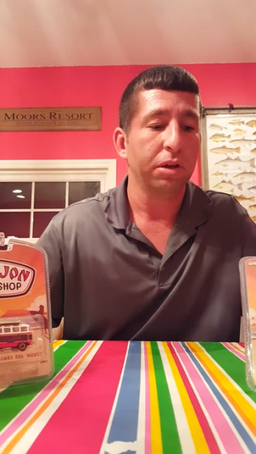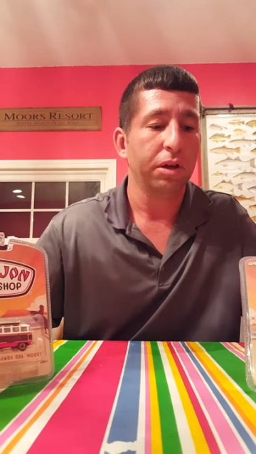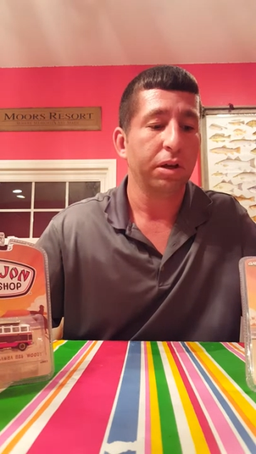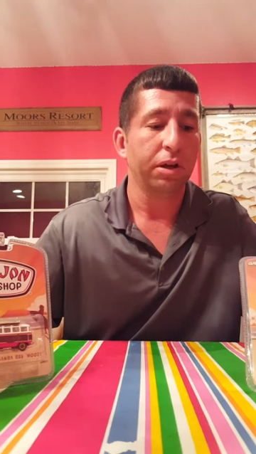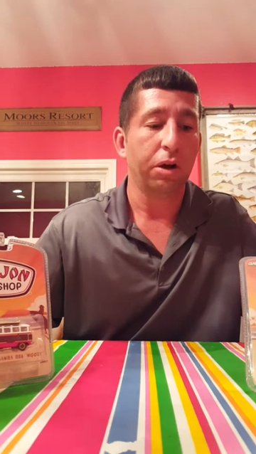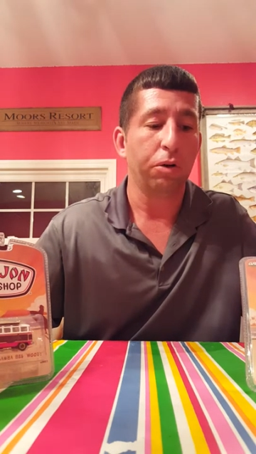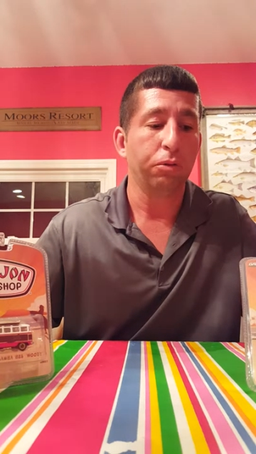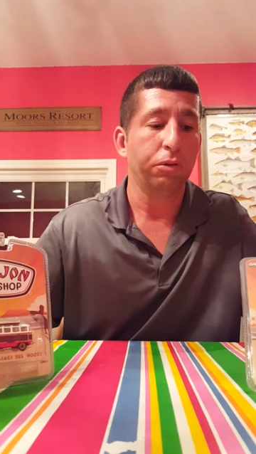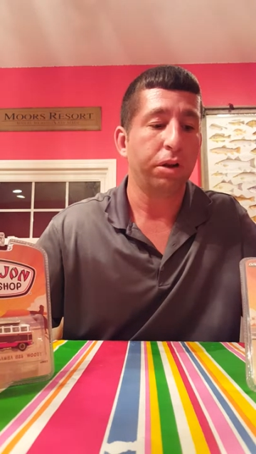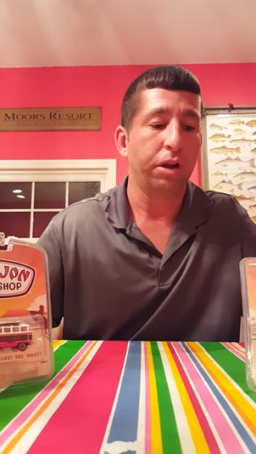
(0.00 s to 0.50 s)

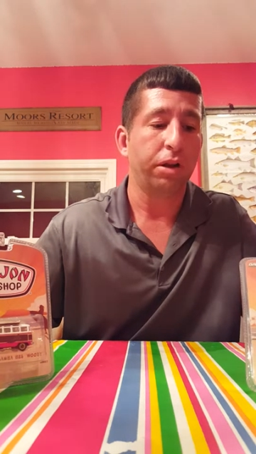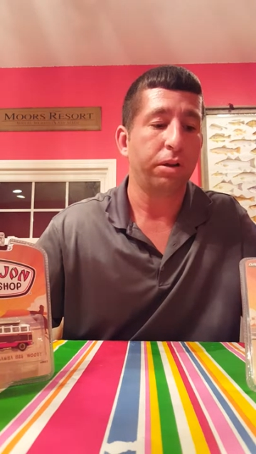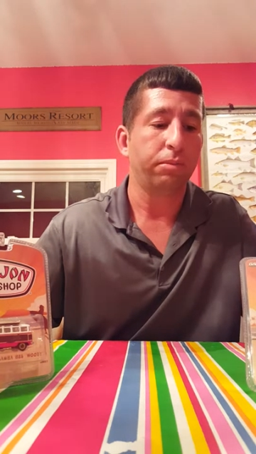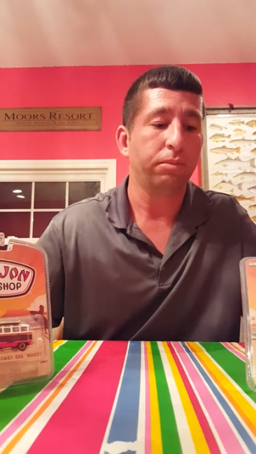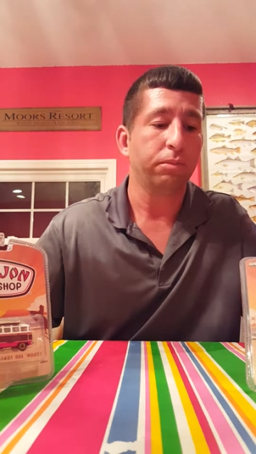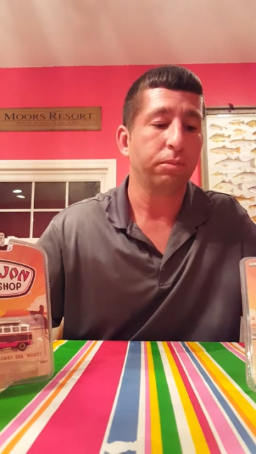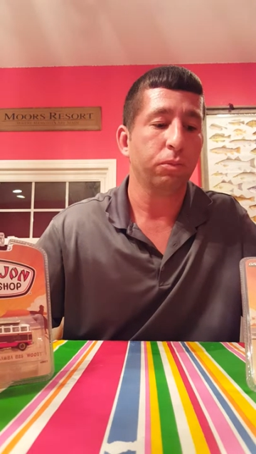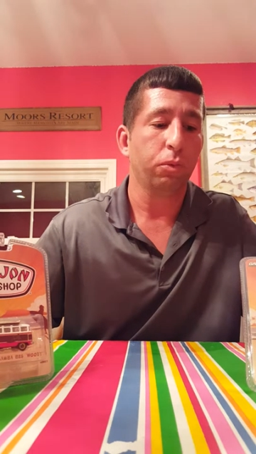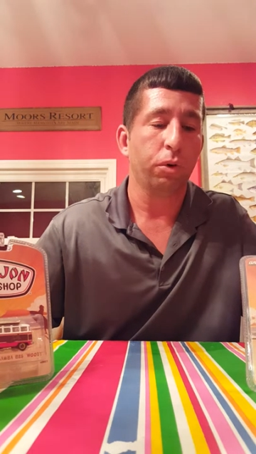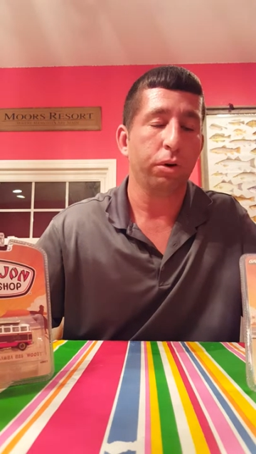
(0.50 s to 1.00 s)
the whole
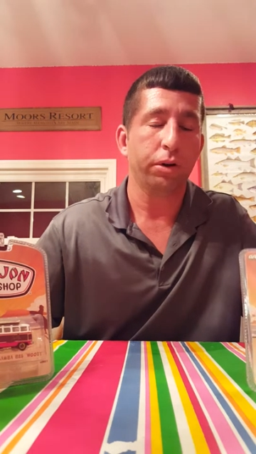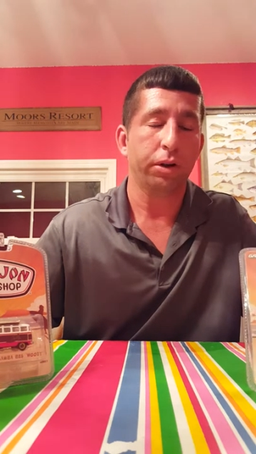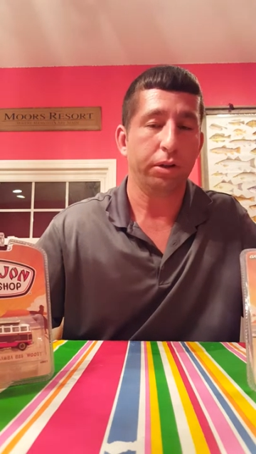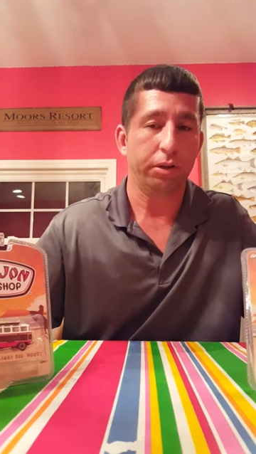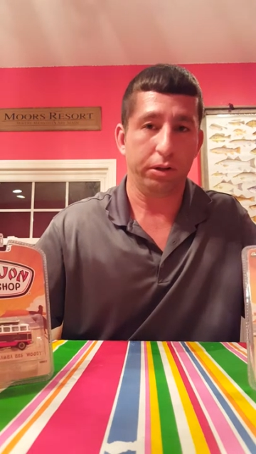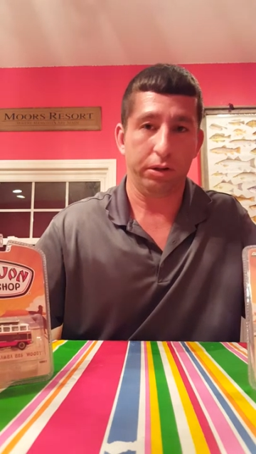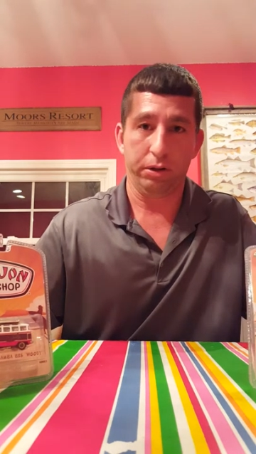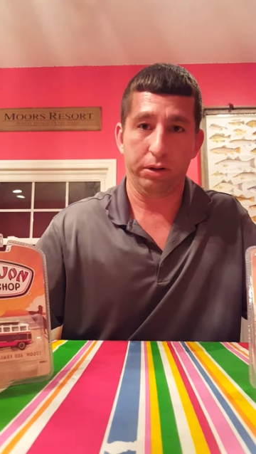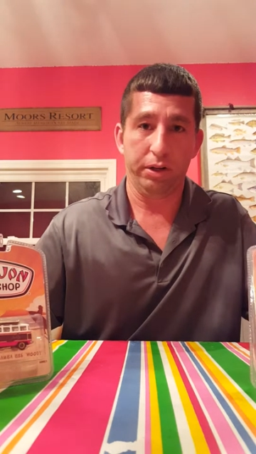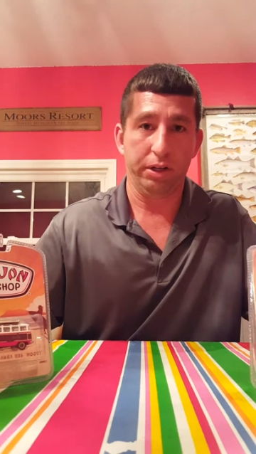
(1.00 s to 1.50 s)
time working
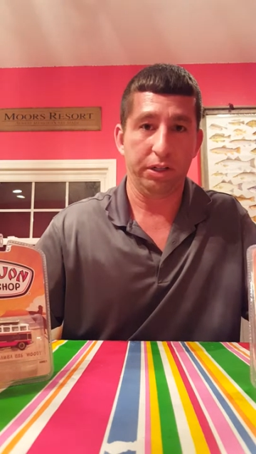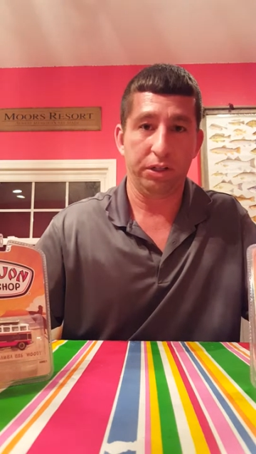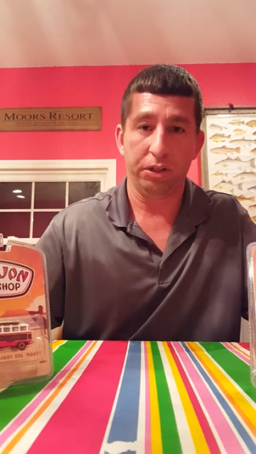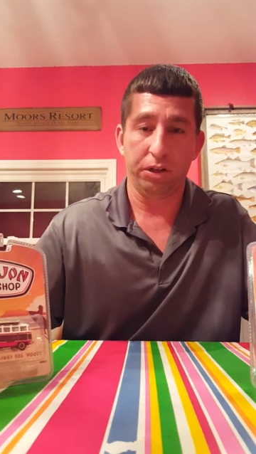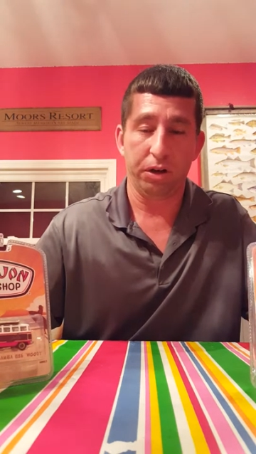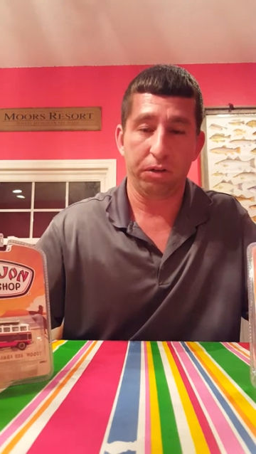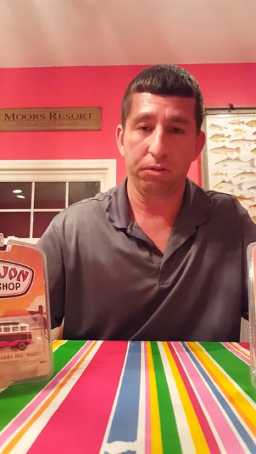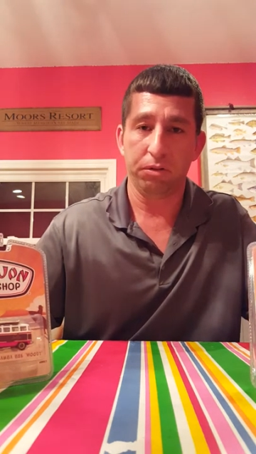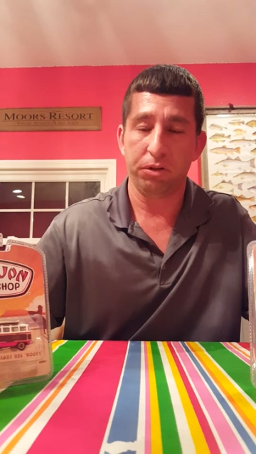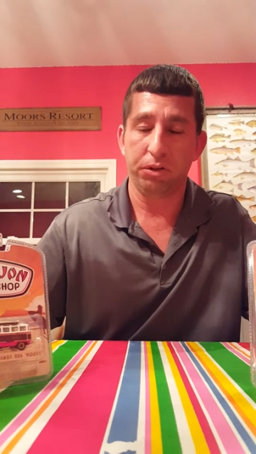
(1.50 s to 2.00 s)
there, he's
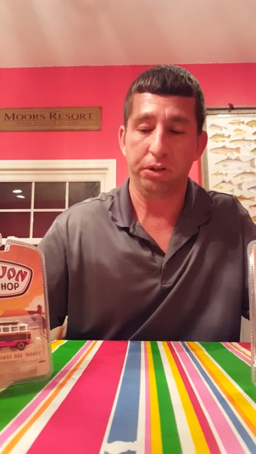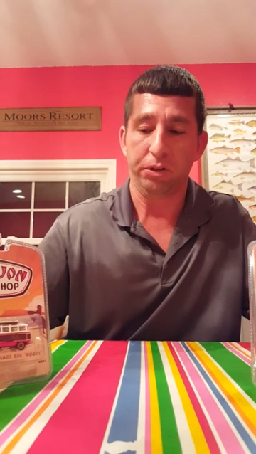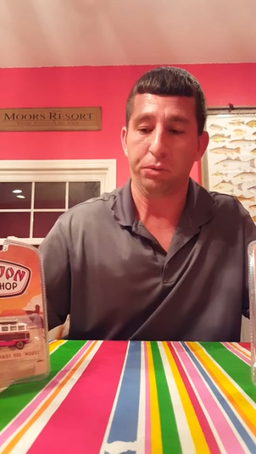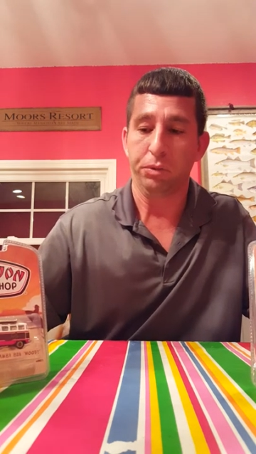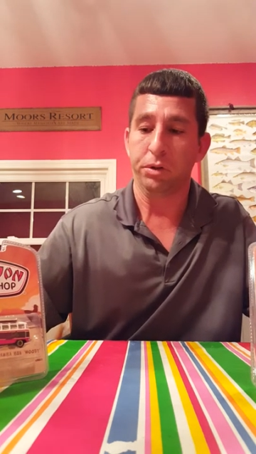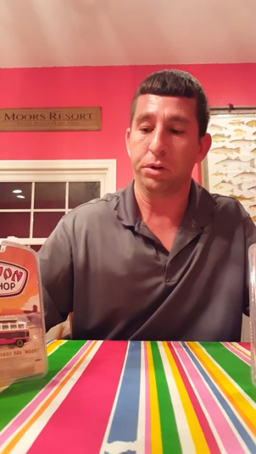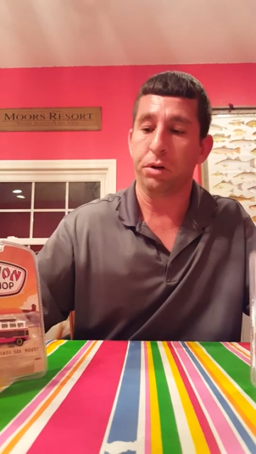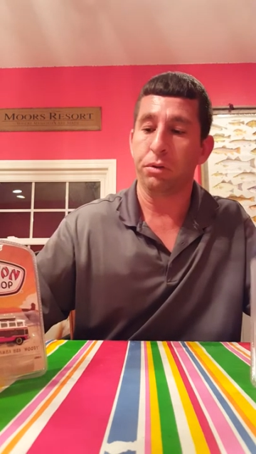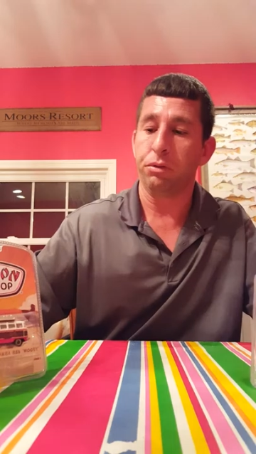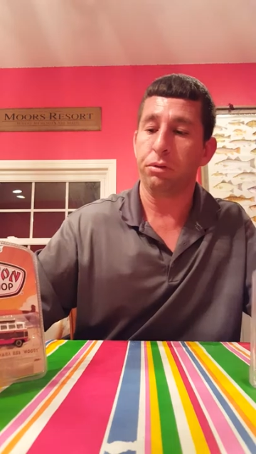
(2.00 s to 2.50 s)
never seen
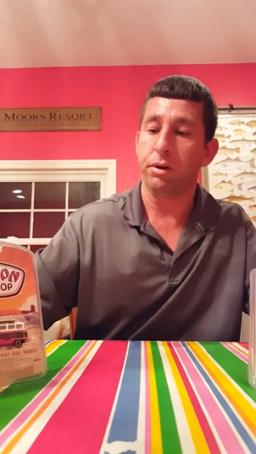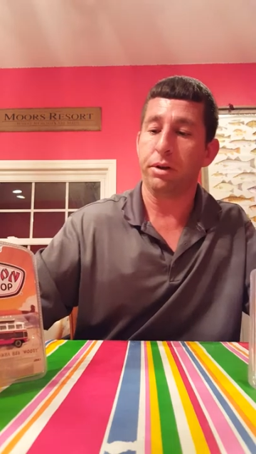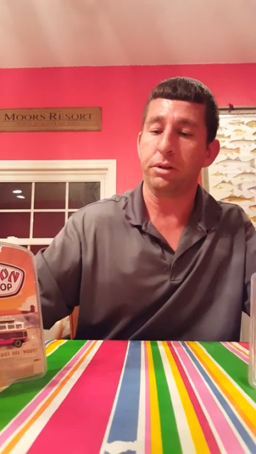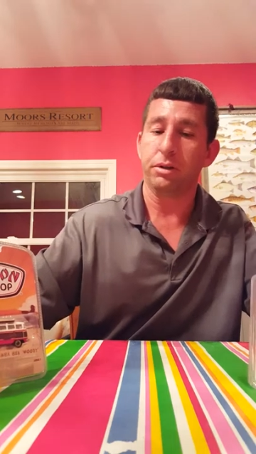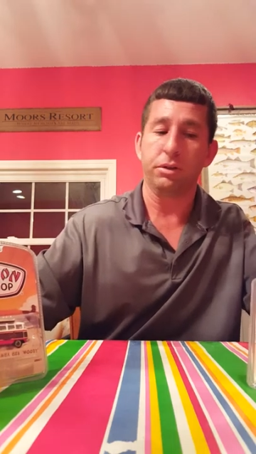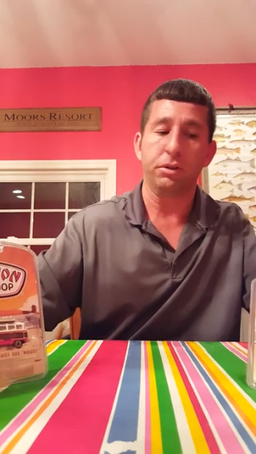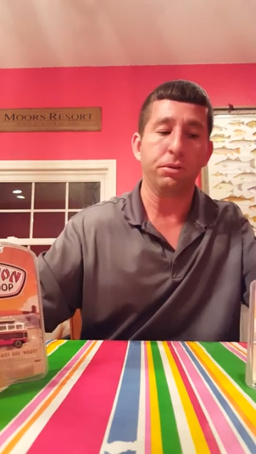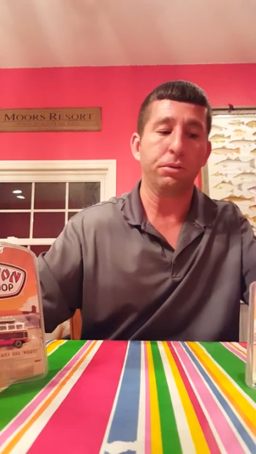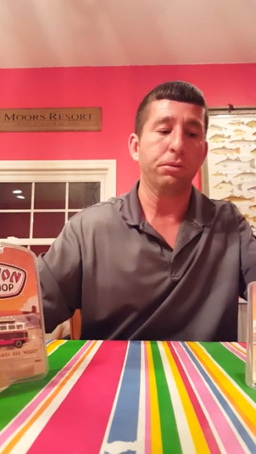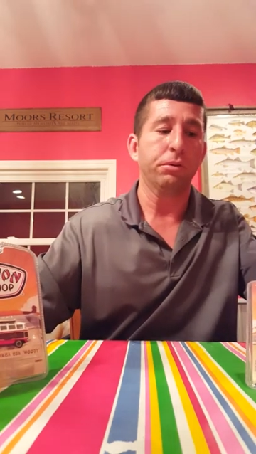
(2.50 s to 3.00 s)
one go through that
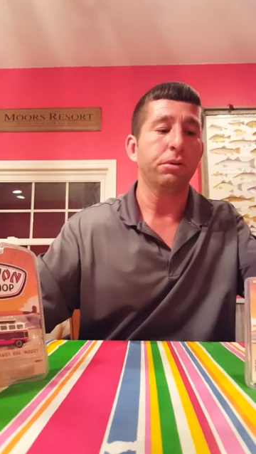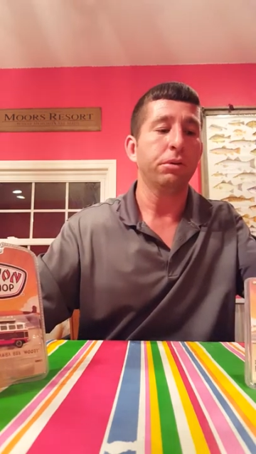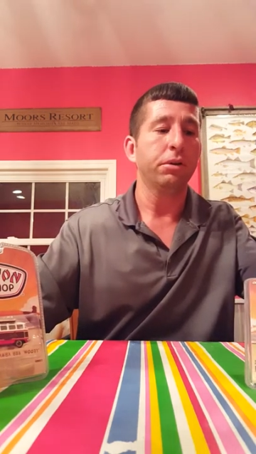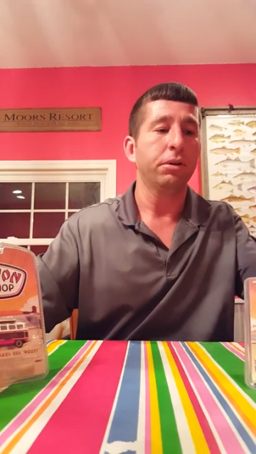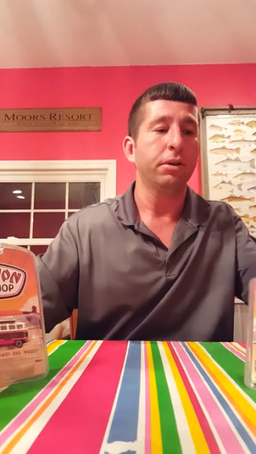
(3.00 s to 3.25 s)
store.